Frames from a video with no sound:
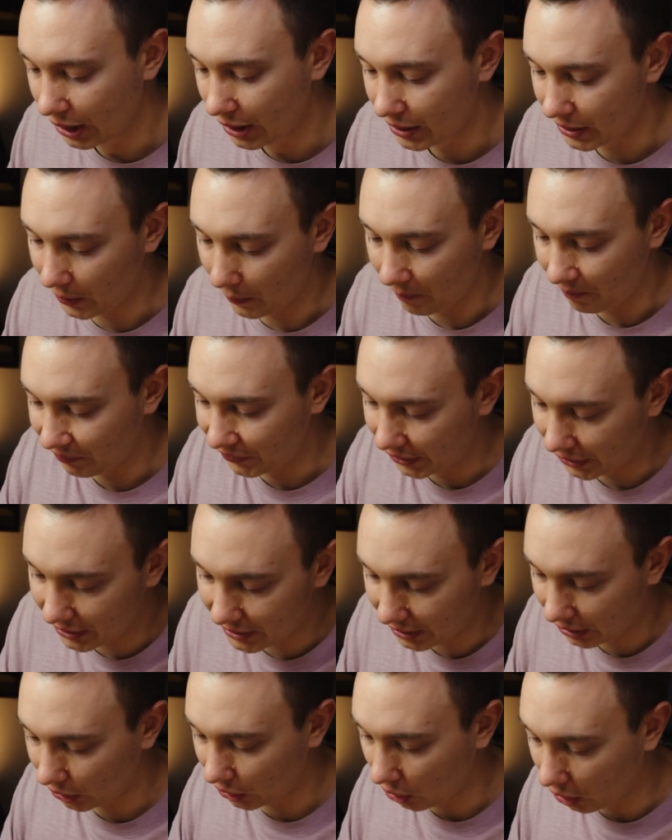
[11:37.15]
So there
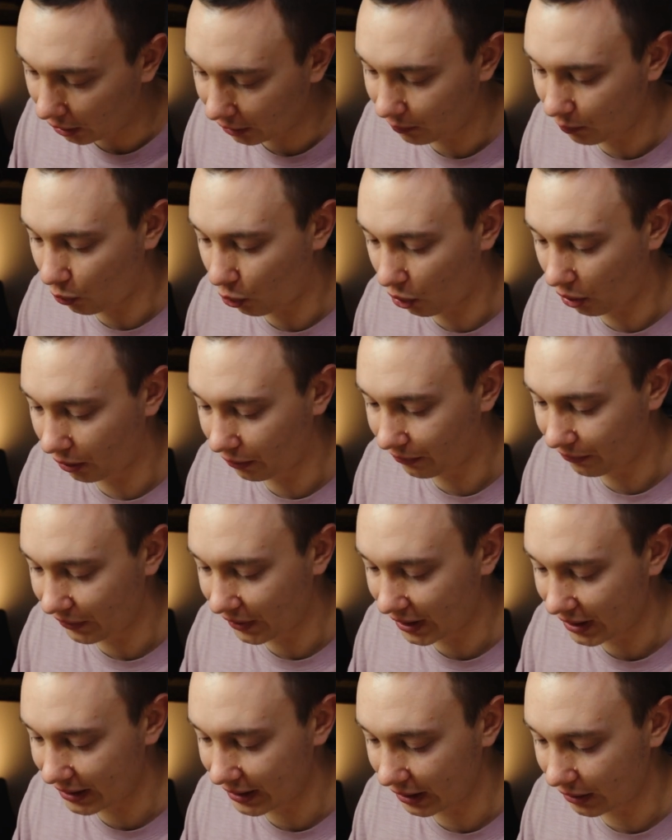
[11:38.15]
is a lot more
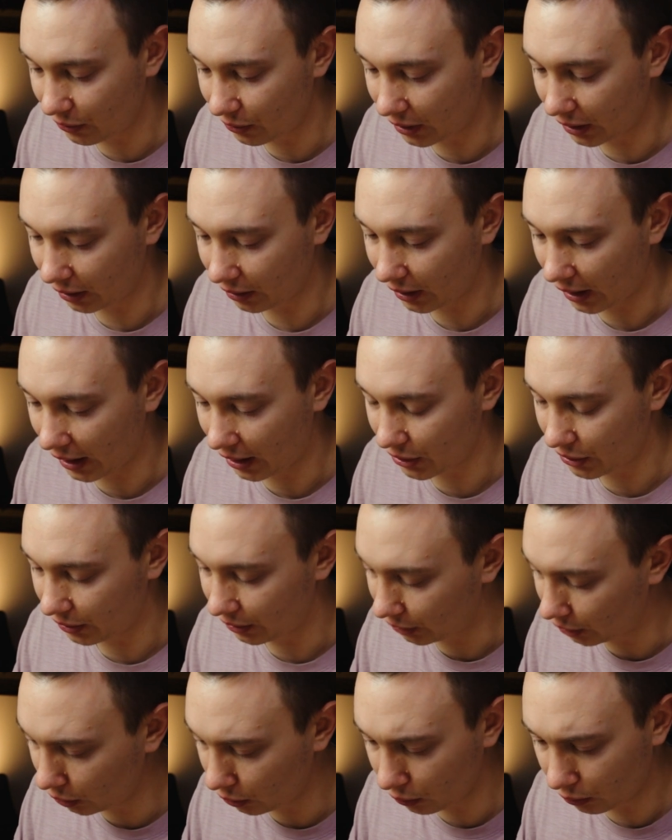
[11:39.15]
things that you can
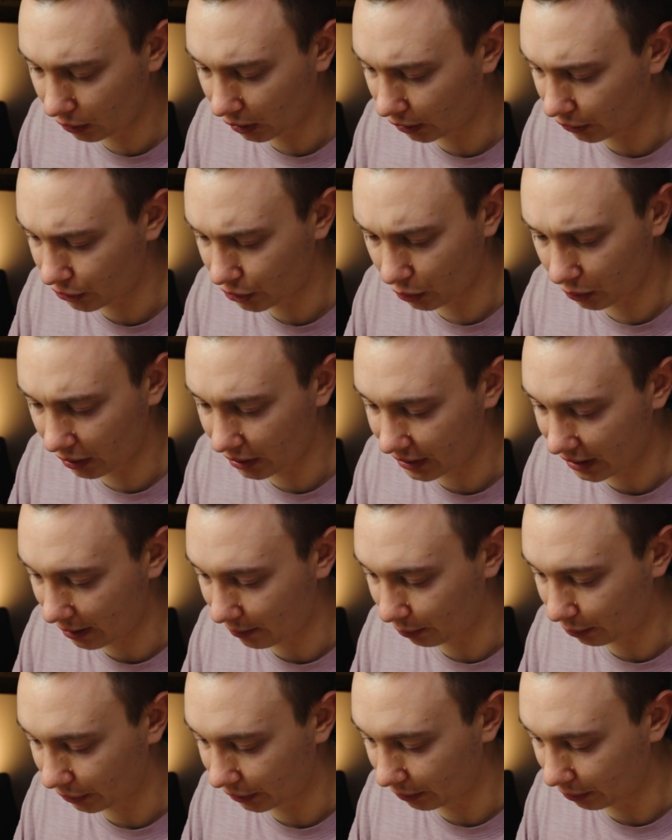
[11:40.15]
actually do. I'll show
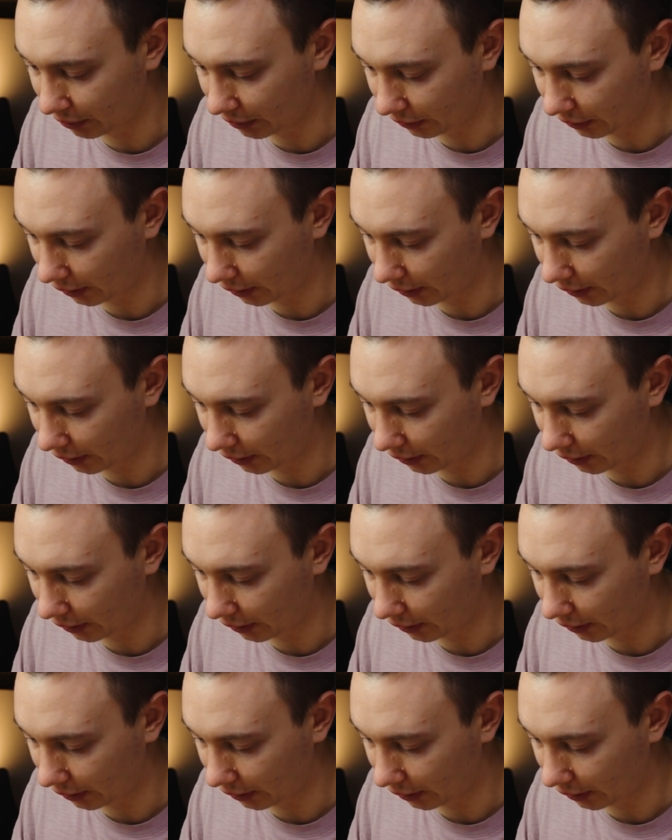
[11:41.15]
example a bit